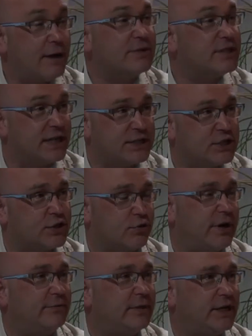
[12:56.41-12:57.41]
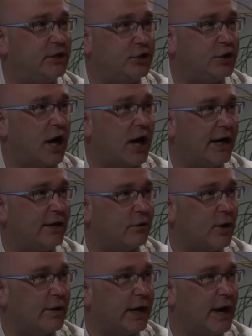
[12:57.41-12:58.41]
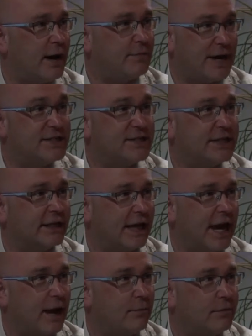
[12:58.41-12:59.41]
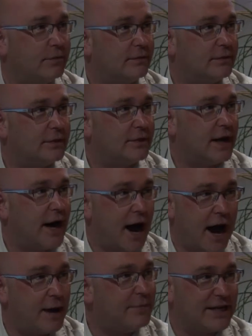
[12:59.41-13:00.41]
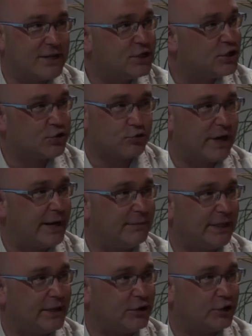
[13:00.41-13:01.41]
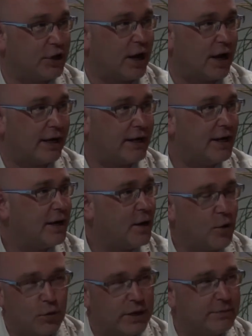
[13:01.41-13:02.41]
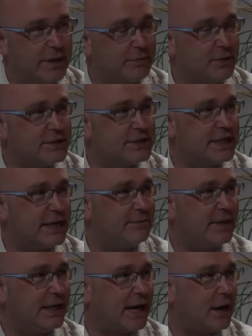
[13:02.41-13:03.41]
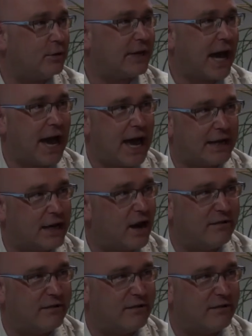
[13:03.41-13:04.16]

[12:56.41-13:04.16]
was extremely shy growing up. I still am. I'm extremely shy. When people see me out at